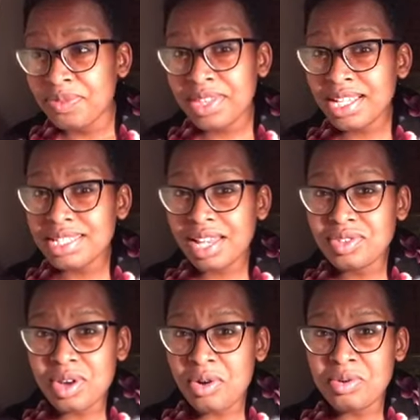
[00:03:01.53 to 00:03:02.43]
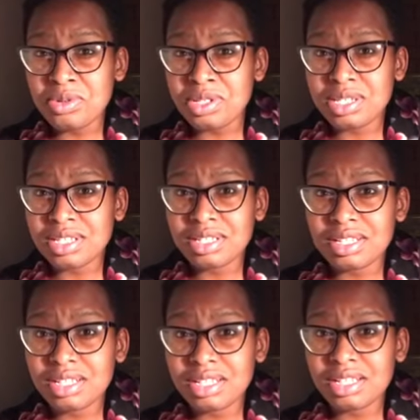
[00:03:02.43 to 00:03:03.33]
things that don't
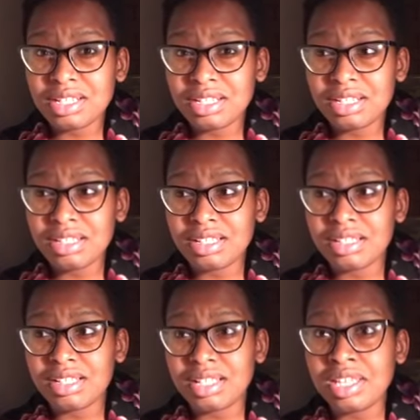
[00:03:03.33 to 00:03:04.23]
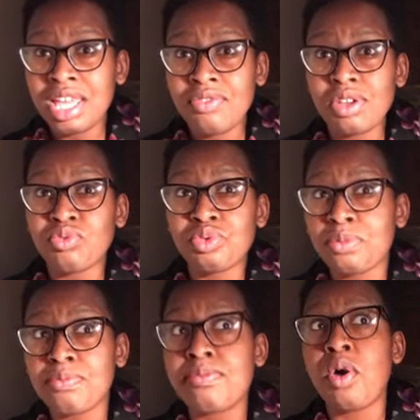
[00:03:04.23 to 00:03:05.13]
even
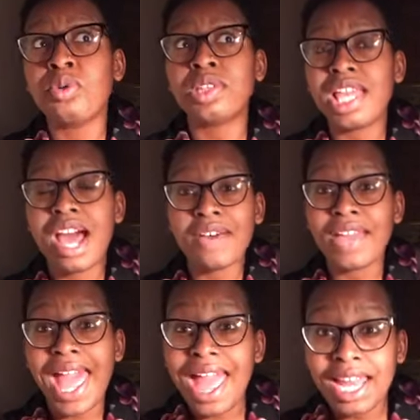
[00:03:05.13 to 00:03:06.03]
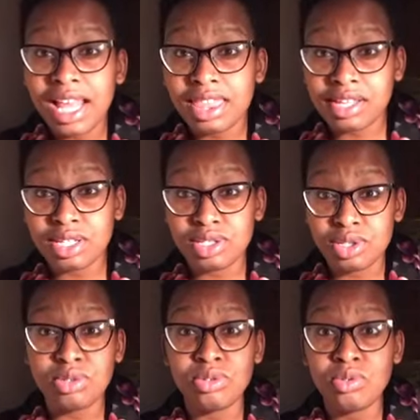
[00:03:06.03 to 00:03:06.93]
remotely have anything to
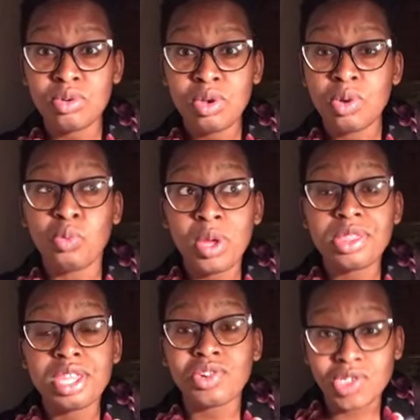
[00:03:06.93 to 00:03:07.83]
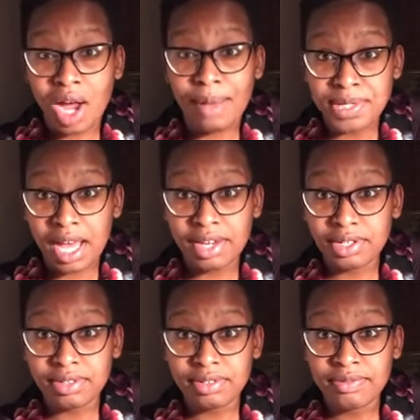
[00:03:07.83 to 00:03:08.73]
do with their job
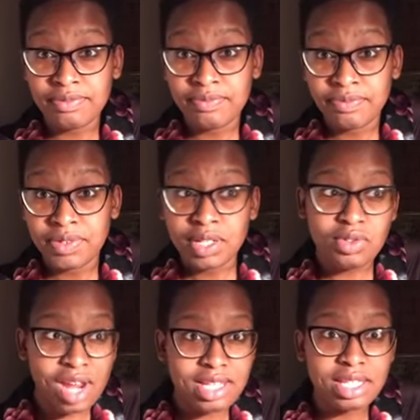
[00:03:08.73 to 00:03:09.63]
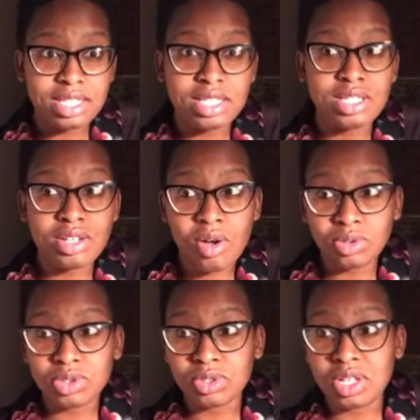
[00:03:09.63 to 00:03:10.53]
title. Granted, this is a
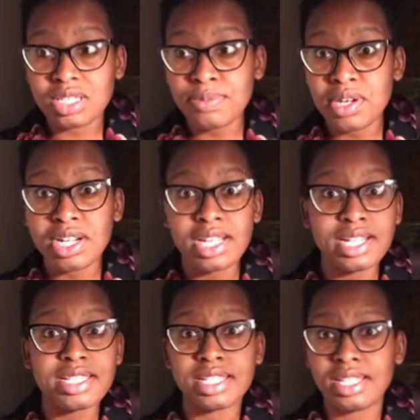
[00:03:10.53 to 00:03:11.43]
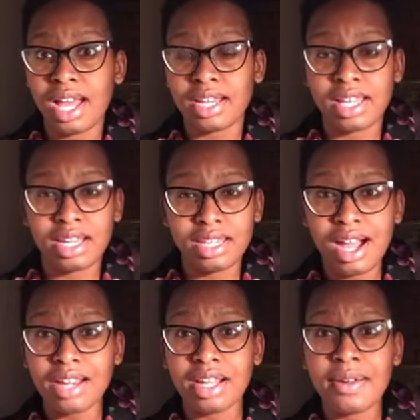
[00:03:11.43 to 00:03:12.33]
cultural experience and yada yada
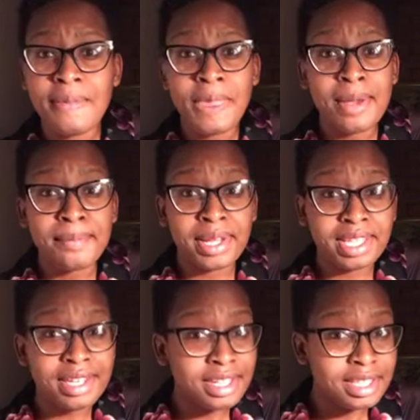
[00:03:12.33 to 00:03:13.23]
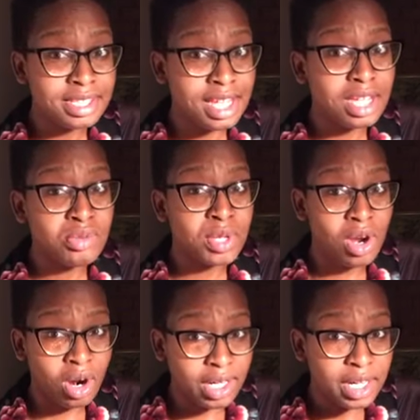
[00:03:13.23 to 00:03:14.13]
yada, but at the end of the day, we
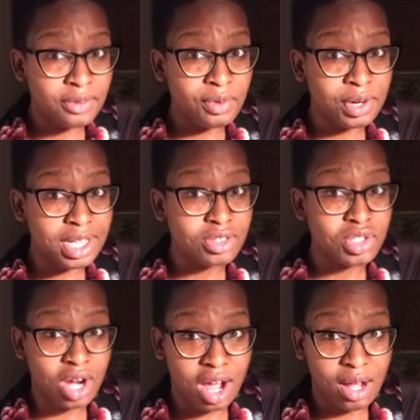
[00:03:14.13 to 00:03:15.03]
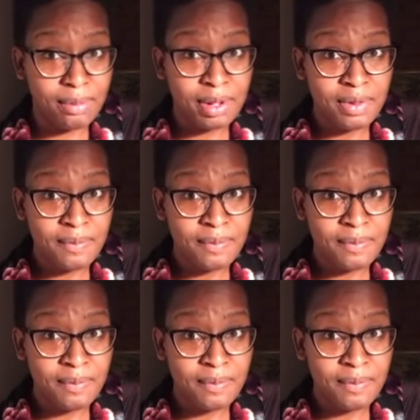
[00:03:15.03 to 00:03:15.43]
are here for a job.